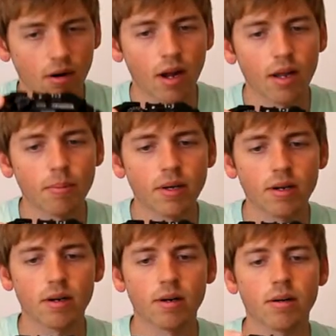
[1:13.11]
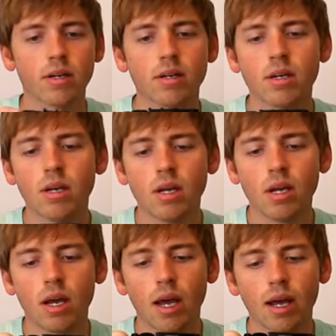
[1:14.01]
eye up here
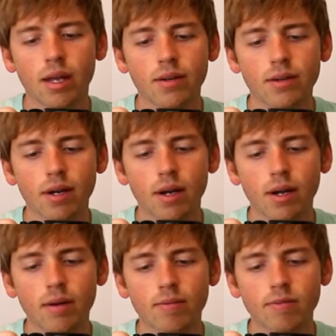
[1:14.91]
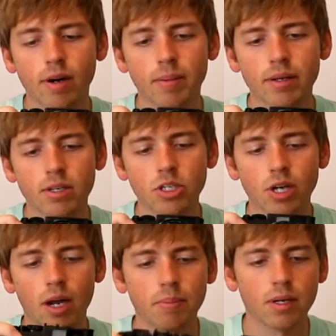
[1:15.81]
and framing their
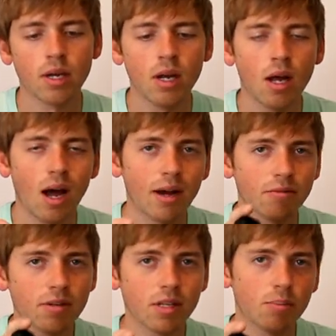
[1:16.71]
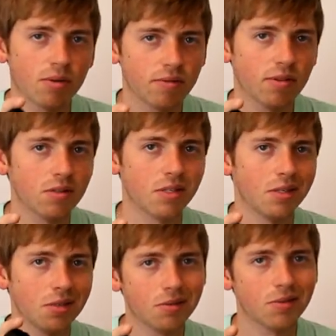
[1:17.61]
shot, but I really prefer to
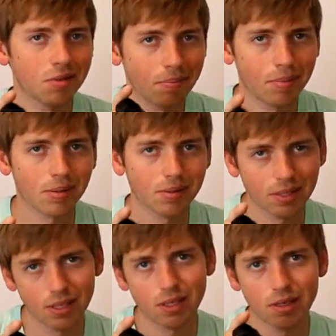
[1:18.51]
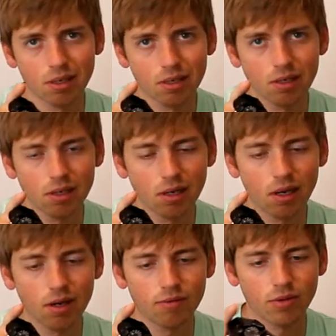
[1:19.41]
use the built-in
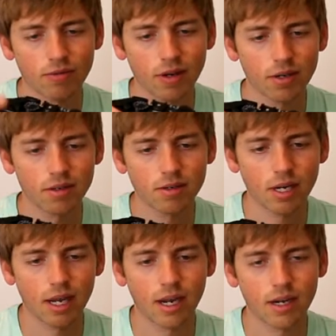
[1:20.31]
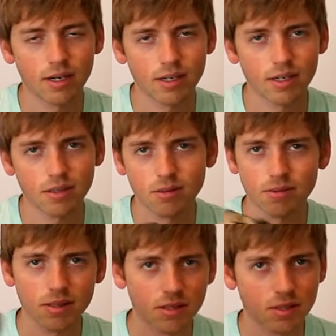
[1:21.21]
viewfinder, and it's
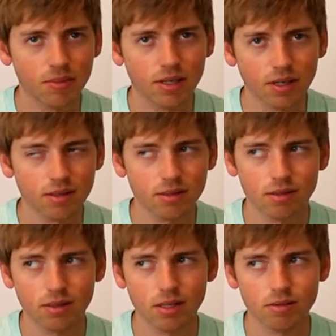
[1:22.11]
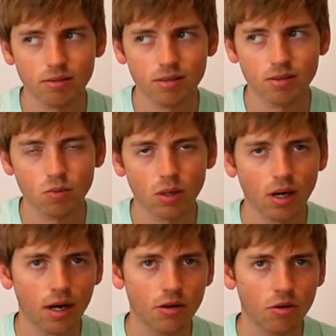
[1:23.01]
really just because it's where
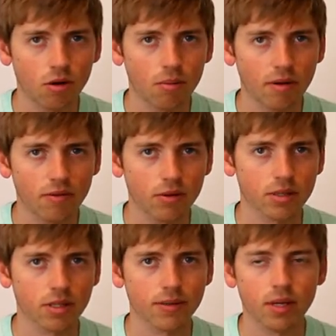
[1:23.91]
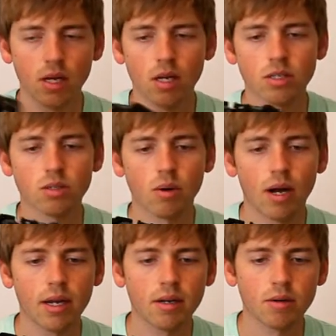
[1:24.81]
I do all my focusing. So
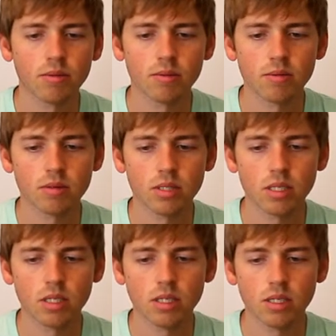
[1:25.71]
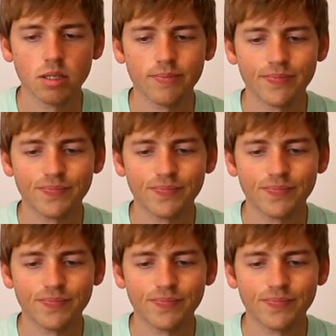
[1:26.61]
I don't see